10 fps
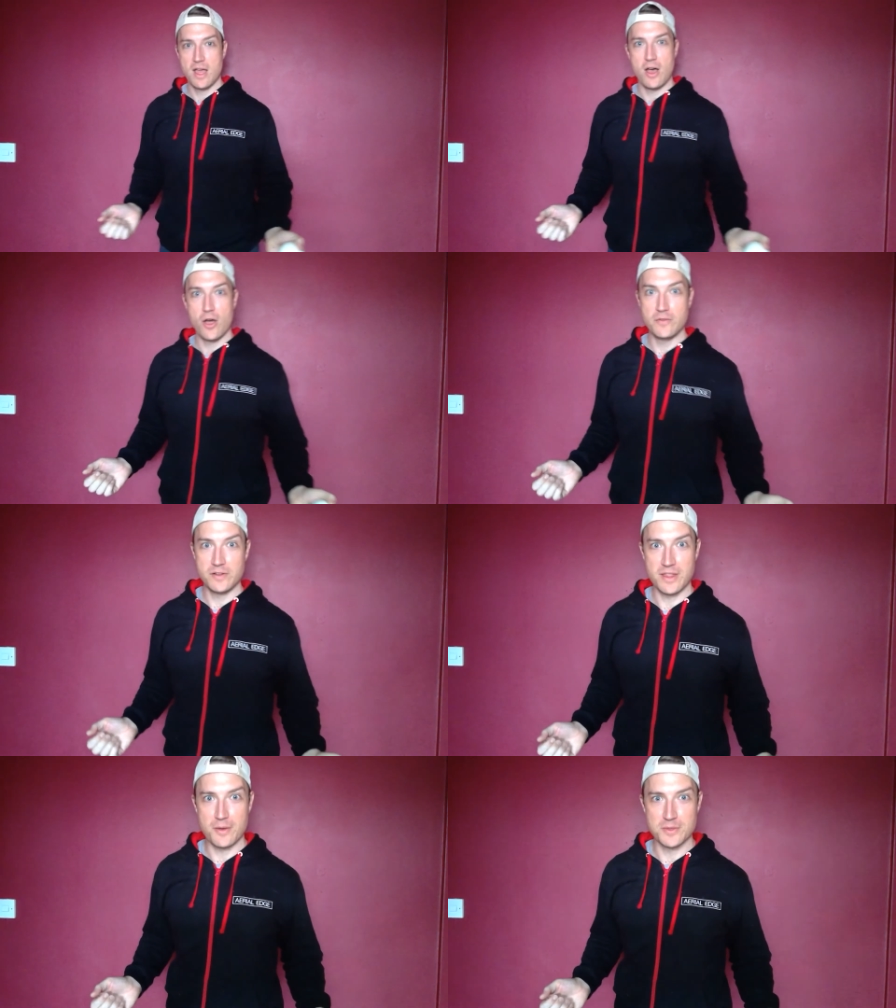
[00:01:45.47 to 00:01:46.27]

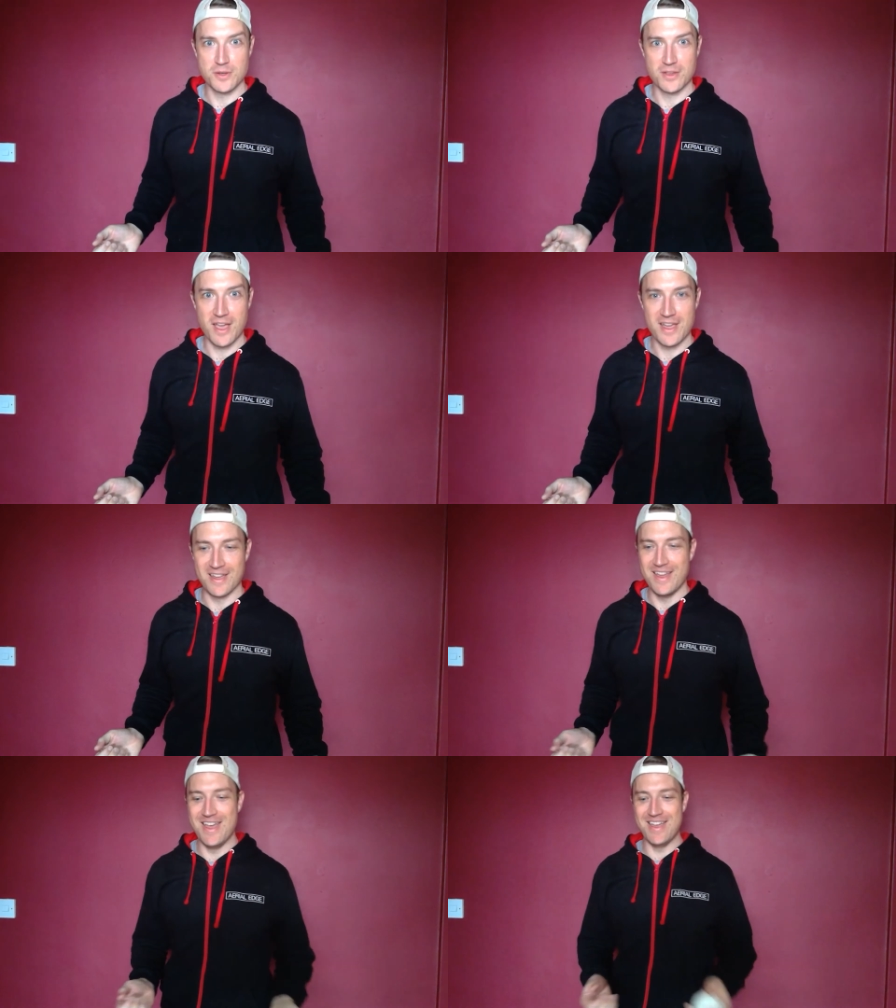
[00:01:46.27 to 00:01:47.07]
Hopefully that was
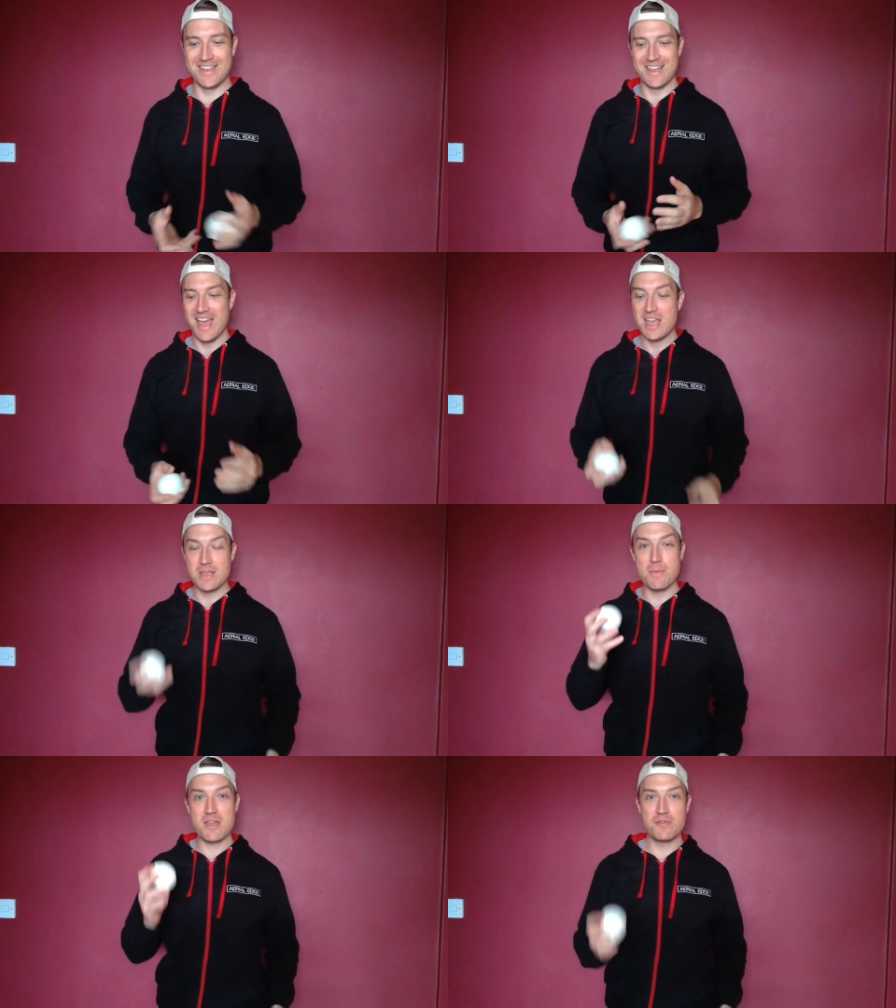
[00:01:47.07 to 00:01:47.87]
okay. You
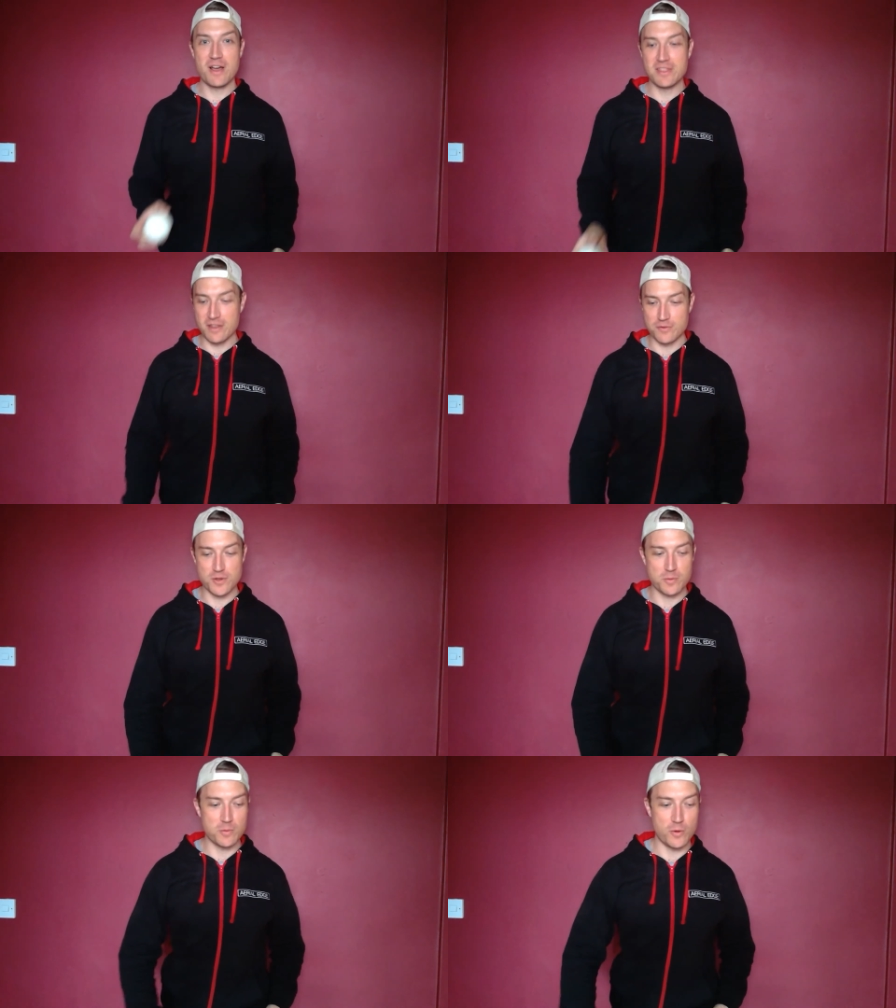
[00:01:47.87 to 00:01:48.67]
may find that you've
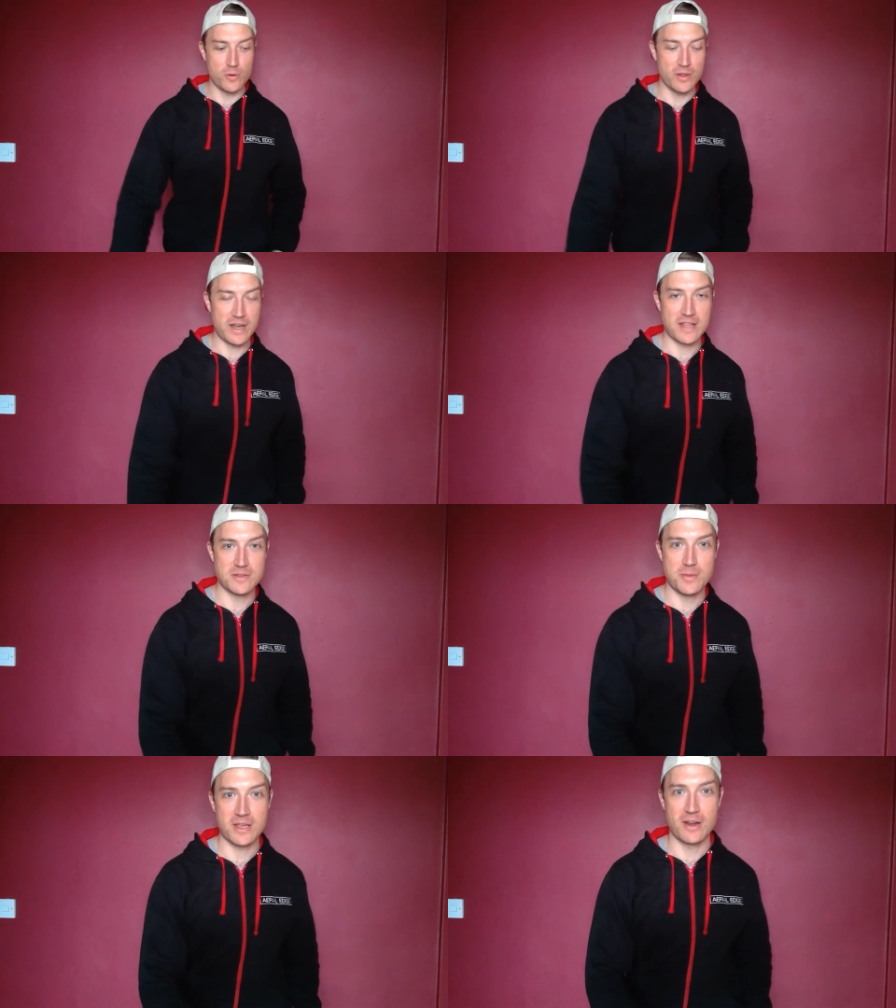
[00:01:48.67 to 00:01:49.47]
dropped the ball and had to
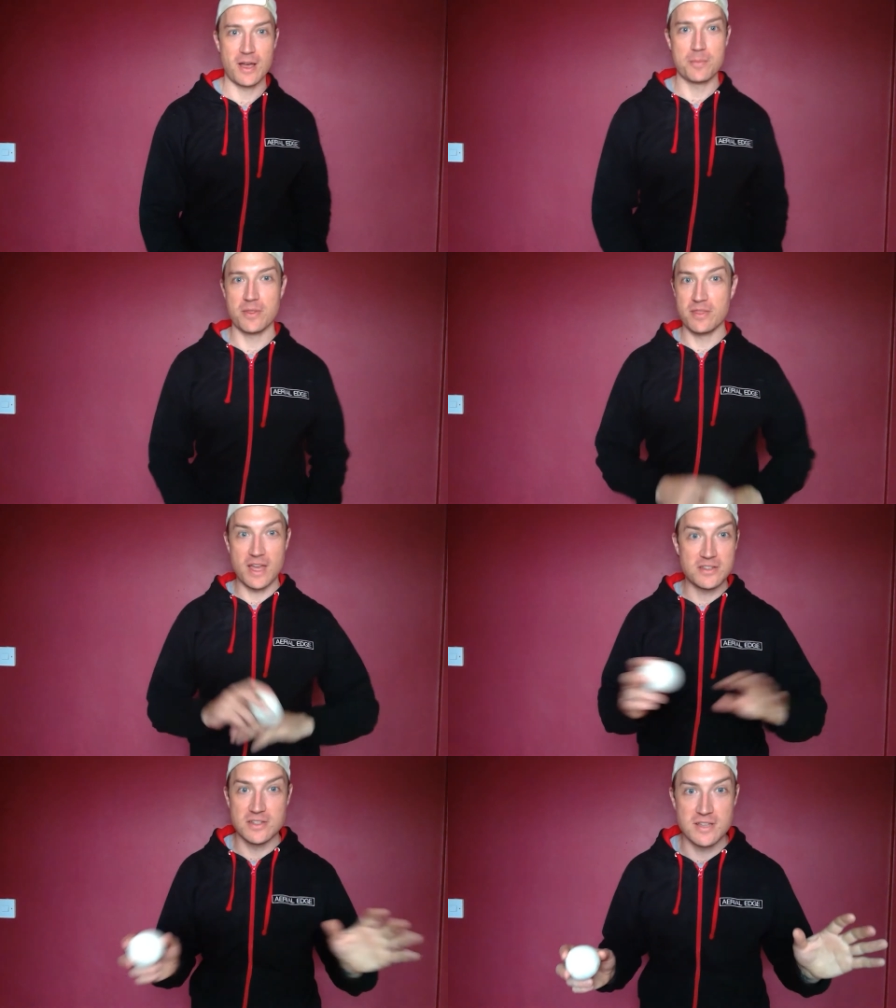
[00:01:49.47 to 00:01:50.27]
pick it up.
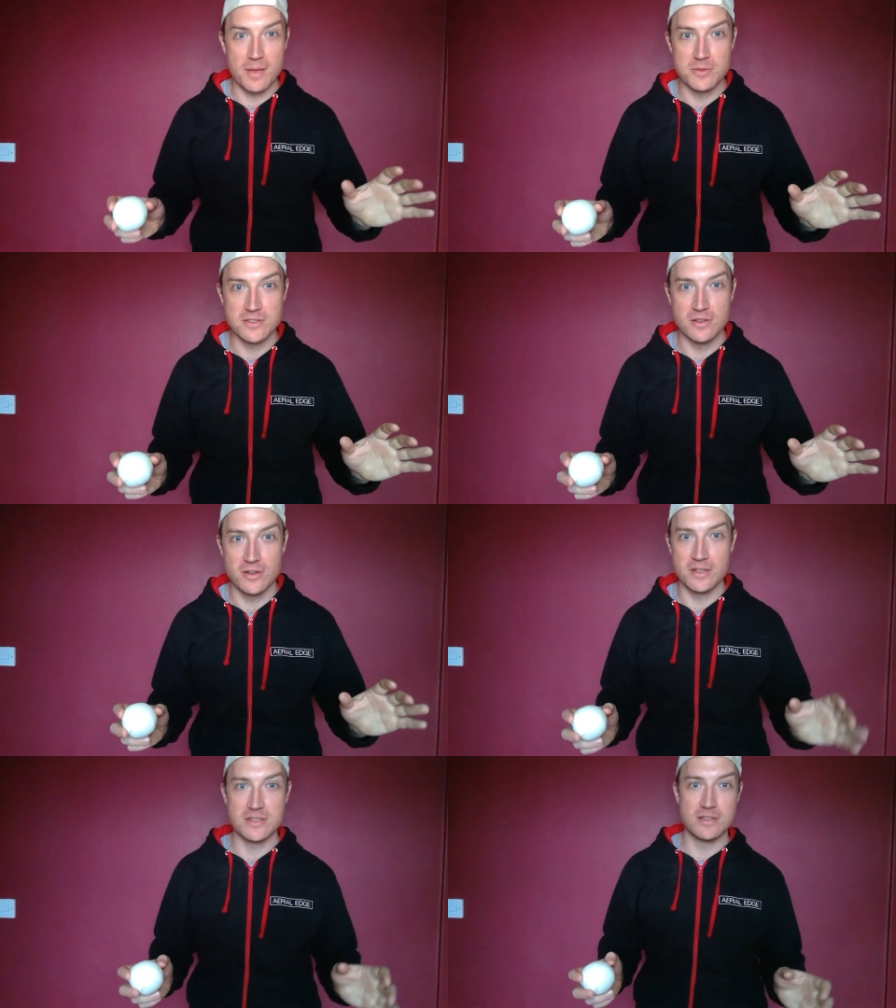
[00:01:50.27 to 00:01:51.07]
That just happens a
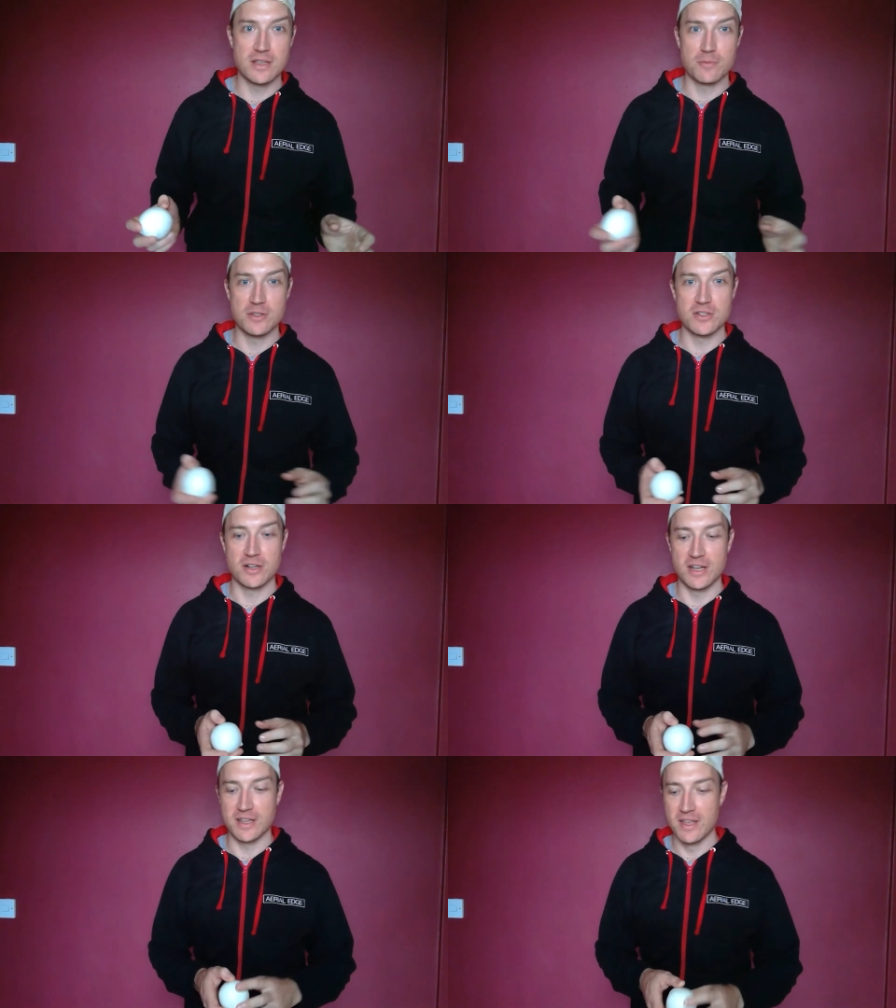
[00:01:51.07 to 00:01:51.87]
lot. It's a thing with
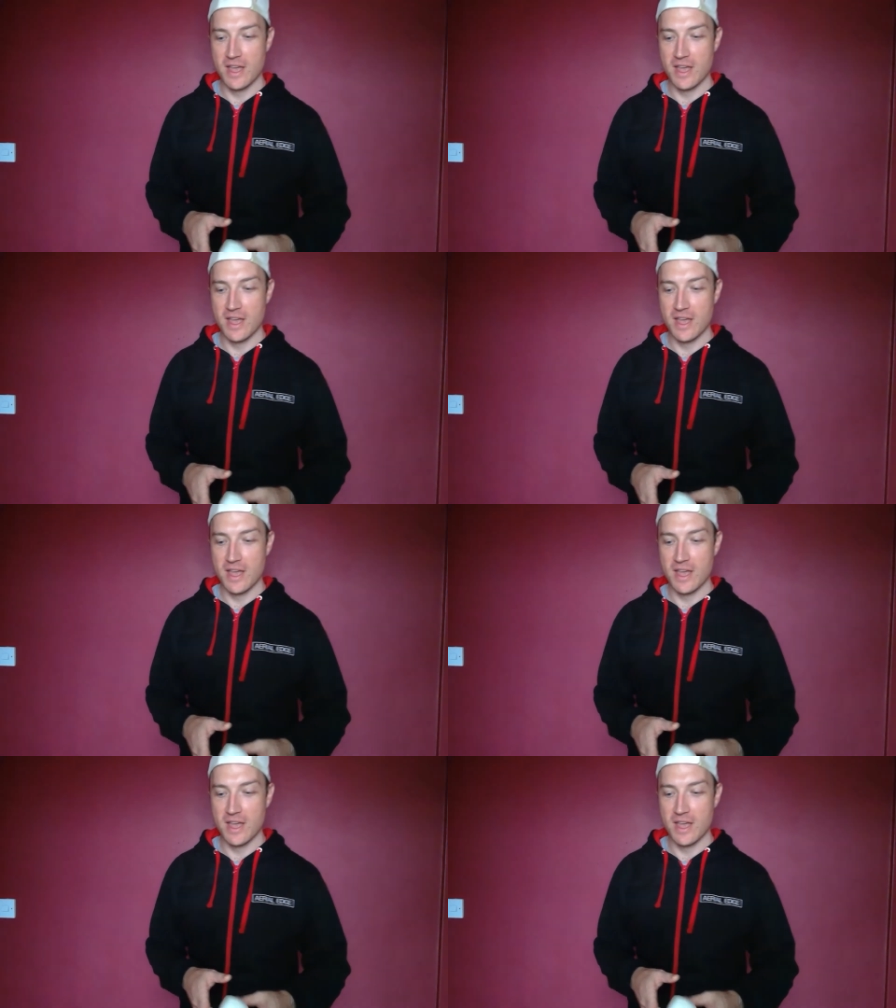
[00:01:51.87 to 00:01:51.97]
juggling.